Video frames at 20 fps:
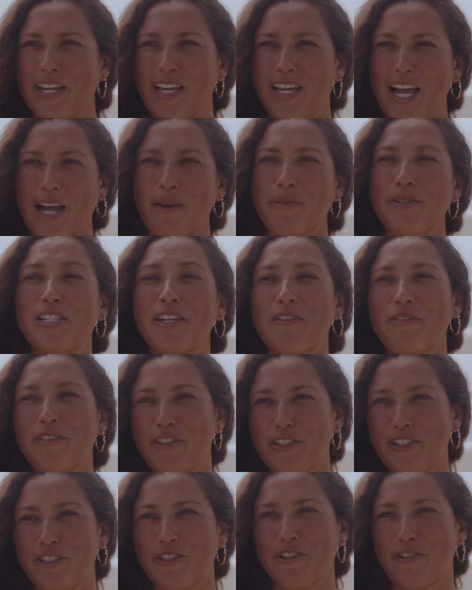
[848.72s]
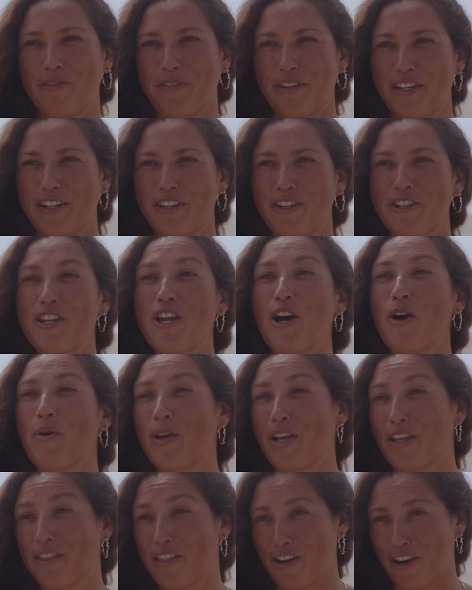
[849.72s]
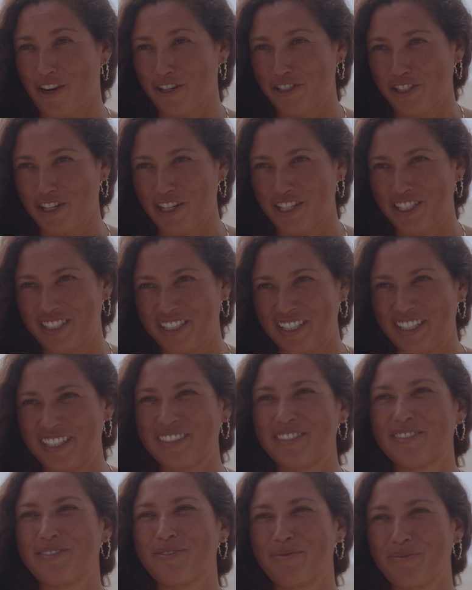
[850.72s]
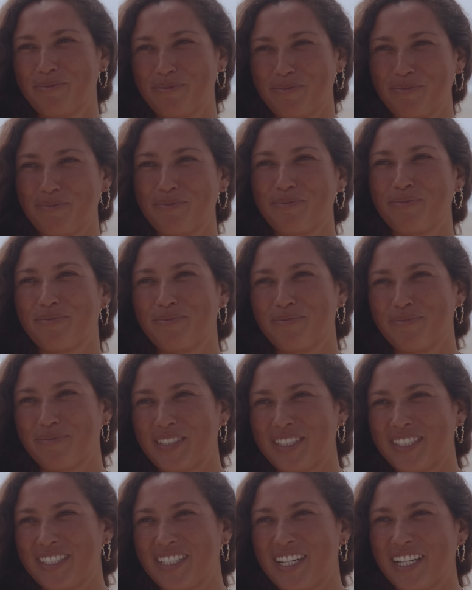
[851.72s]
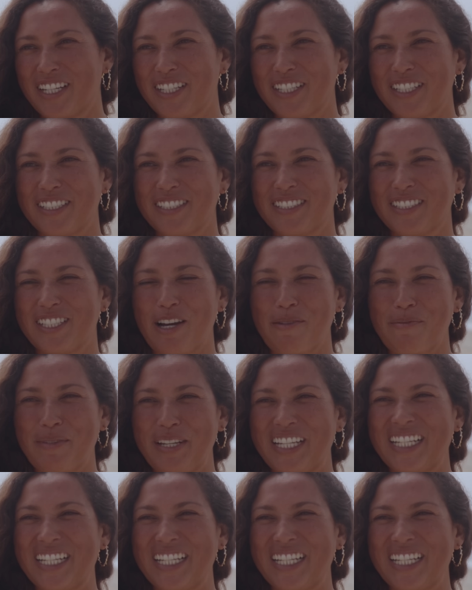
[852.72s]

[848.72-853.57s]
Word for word: I would definitely surf here, knowing there are sharks here. It's not gonna stop me.